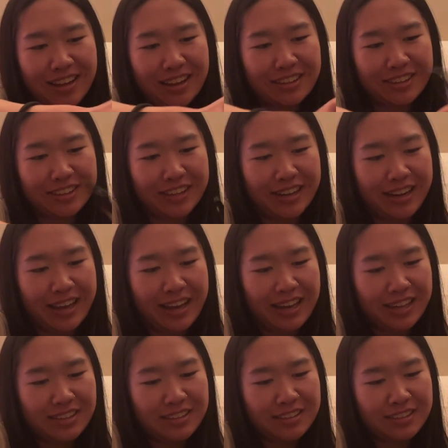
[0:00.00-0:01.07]
Should I
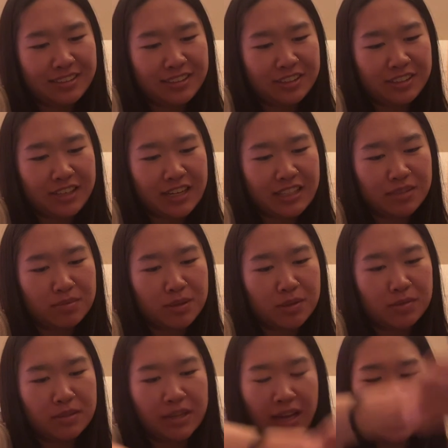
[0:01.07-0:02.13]
add cis
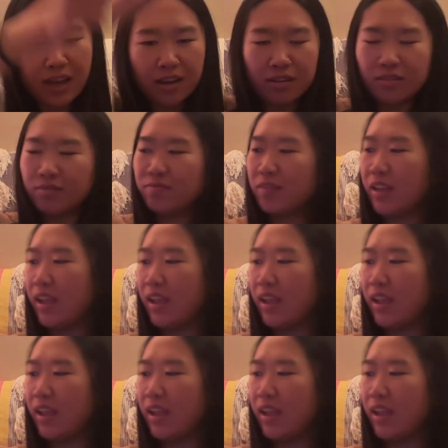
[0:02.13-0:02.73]
jasmine now